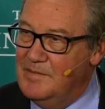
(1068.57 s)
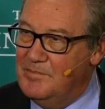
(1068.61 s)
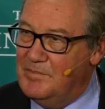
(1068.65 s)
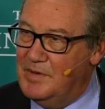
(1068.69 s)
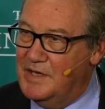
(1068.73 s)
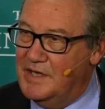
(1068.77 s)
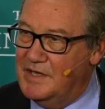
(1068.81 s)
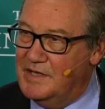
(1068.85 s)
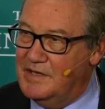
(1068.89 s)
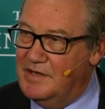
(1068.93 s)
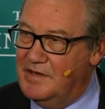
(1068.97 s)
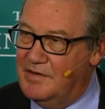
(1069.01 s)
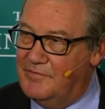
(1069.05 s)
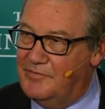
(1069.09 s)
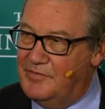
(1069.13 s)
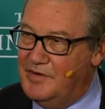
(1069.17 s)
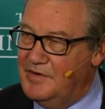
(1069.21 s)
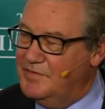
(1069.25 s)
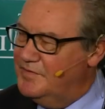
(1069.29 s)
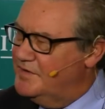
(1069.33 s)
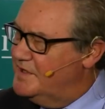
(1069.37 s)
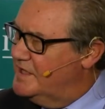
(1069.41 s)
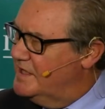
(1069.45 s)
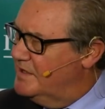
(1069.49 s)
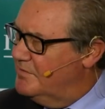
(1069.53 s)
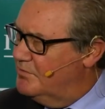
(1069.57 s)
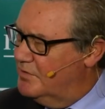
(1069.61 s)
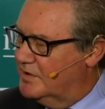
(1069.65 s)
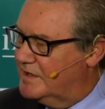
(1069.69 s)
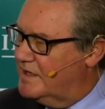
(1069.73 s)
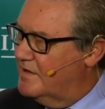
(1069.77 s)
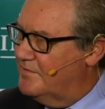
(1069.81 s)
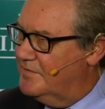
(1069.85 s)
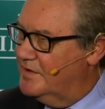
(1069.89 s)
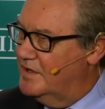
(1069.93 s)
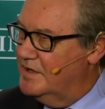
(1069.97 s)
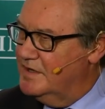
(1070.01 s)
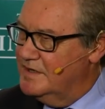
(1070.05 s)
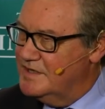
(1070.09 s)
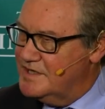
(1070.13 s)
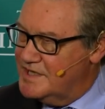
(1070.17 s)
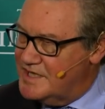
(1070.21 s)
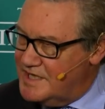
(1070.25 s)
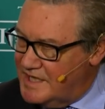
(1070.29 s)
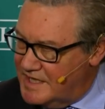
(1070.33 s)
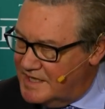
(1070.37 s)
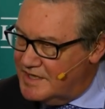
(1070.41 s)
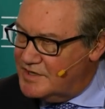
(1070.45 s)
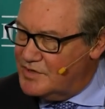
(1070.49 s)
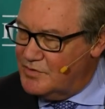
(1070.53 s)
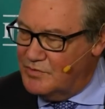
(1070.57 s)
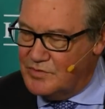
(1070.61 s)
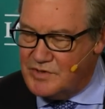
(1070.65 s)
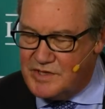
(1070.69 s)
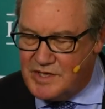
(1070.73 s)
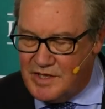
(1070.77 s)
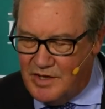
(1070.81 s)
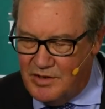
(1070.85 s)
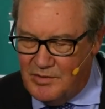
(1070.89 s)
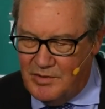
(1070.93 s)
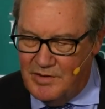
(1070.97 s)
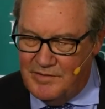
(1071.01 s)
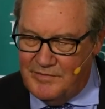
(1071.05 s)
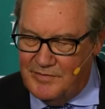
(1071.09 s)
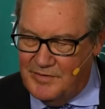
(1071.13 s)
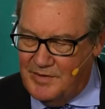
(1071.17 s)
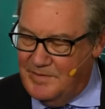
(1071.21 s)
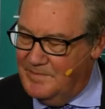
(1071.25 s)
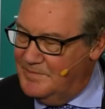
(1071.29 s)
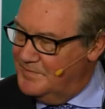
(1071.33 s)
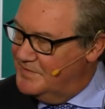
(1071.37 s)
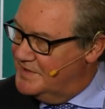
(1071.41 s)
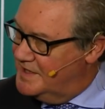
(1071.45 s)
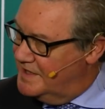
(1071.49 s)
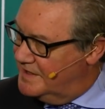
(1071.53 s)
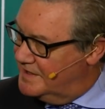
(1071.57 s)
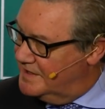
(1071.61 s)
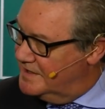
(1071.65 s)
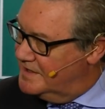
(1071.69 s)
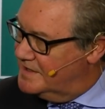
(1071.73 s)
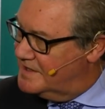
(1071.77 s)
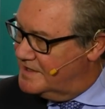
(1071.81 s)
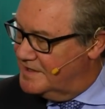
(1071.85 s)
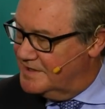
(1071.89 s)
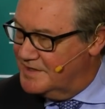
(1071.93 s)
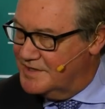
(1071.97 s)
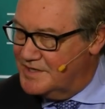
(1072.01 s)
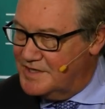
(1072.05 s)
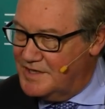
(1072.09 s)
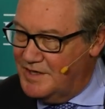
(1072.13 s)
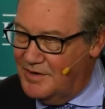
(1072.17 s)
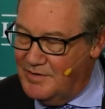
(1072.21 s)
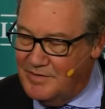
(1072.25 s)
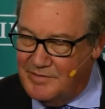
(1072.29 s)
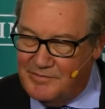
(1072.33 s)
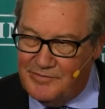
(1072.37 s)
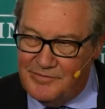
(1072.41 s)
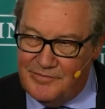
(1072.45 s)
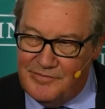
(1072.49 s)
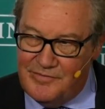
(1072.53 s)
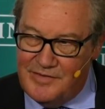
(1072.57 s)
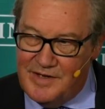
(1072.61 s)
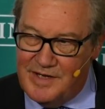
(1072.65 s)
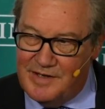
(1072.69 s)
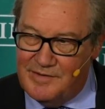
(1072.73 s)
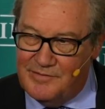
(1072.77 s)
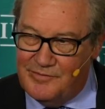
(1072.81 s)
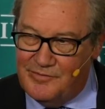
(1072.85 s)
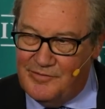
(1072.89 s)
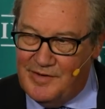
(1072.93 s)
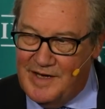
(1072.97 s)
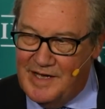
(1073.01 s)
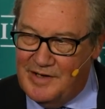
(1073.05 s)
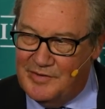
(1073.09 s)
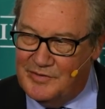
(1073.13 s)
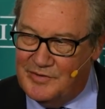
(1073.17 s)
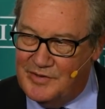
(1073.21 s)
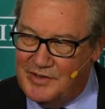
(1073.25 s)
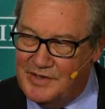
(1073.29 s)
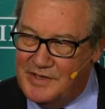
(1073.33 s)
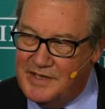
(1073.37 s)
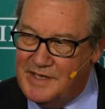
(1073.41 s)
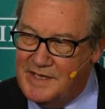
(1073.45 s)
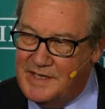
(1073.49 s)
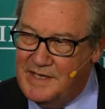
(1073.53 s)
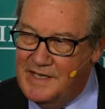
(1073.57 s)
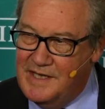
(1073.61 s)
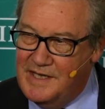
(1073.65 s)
But 56 or so of them didn't, and so it foundered.